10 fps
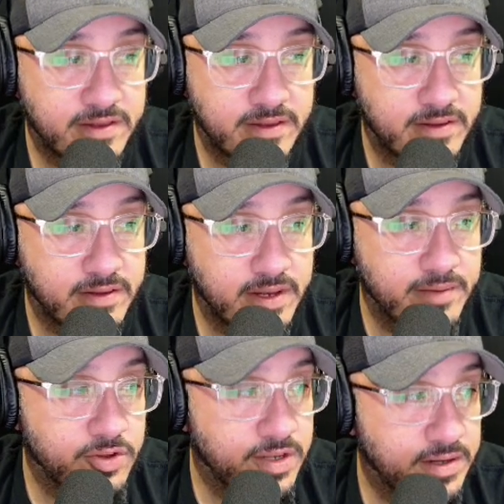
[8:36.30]
is an
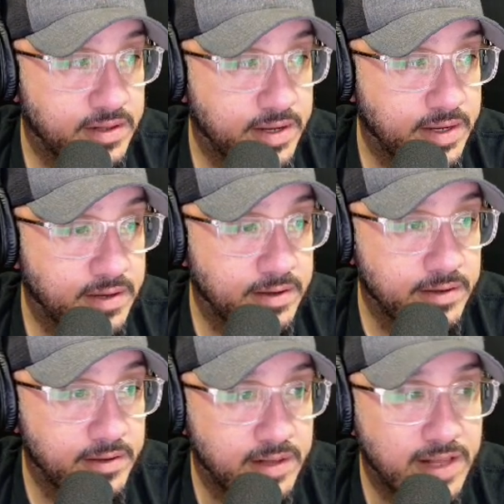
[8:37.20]
image I didn't like.
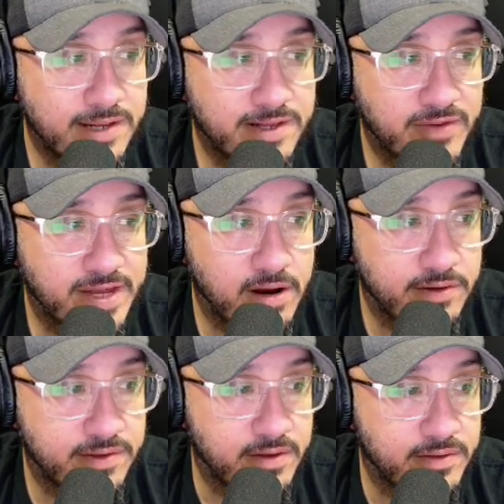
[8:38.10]
A lot of stuff in
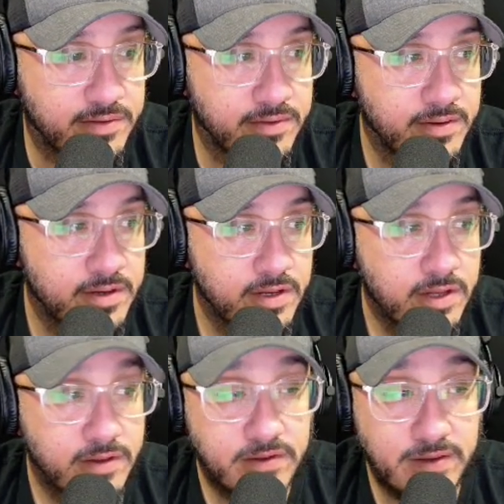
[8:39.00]
carousels.
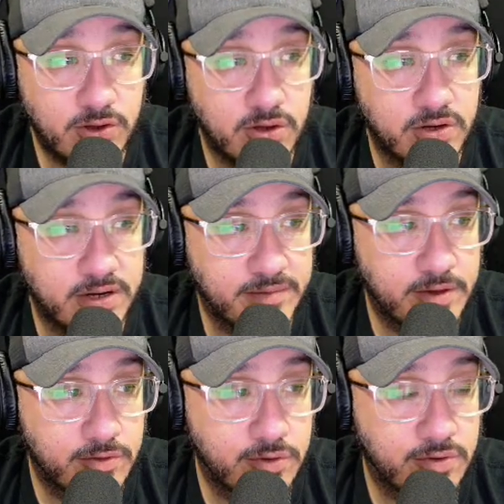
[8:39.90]
This is actually a good
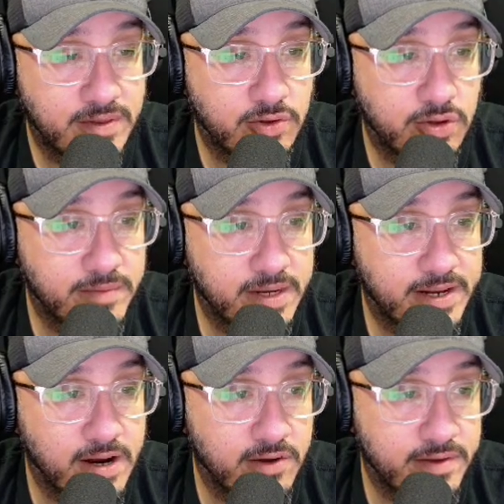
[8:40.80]
image that shouldn't be in a
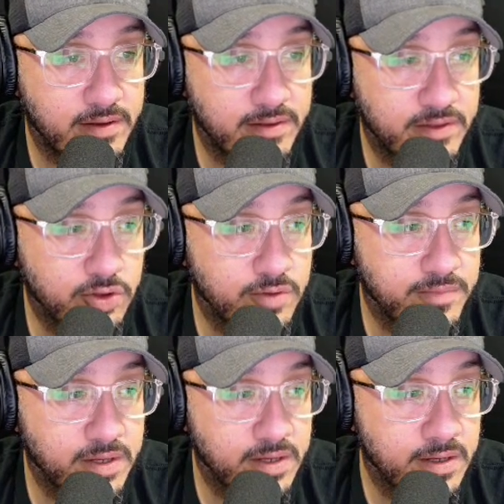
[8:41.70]
carousel. This should
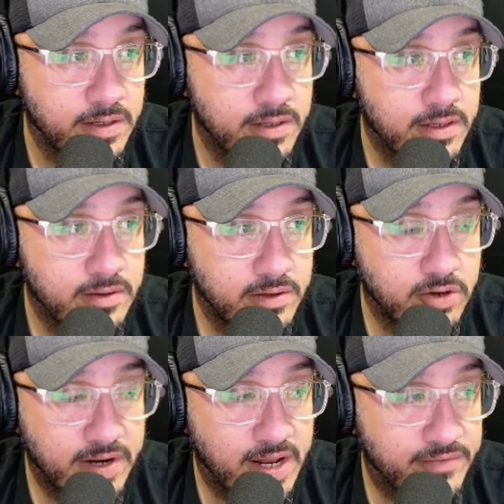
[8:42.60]
be, you
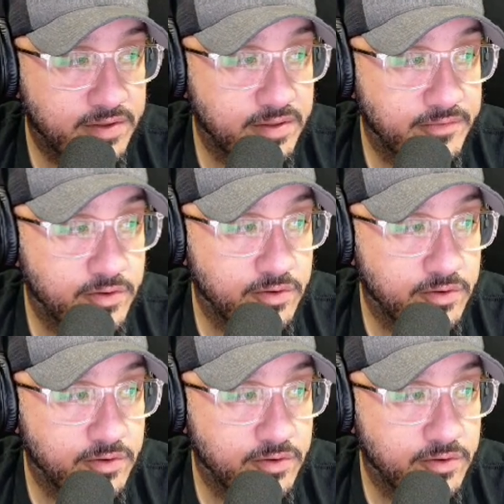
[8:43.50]
already have this in the photo